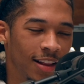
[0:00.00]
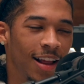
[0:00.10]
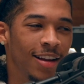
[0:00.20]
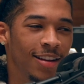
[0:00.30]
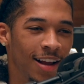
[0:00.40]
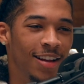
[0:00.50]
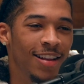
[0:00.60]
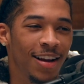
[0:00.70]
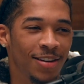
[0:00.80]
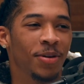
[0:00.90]
That, that,
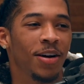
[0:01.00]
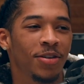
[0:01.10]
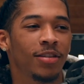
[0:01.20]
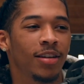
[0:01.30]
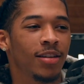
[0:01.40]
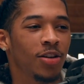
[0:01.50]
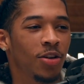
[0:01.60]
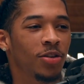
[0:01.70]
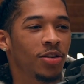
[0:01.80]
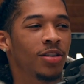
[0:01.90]
that's what I would say is the
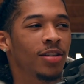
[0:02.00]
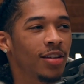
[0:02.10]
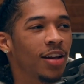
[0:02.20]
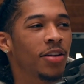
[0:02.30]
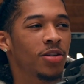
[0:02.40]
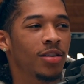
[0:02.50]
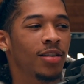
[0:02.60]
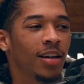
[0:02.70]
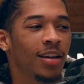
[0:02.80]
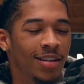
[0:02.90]
closest the closest
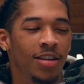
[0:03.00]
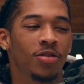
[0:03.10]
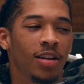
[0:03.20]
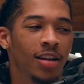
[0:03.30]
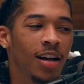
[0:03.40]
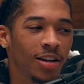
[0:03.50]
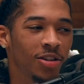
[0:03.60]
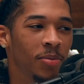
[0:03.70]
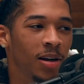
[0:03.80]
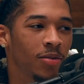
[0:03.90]
thing because I used to eat a lot of
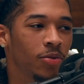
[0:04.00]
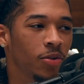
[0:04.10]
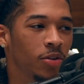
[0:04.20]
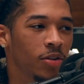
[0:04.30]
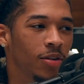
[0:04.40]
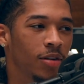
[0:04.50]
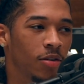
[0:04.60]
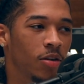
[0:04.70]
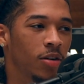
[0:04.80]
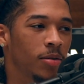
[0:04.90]
Jamaican food too
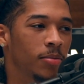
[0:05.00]
growing up.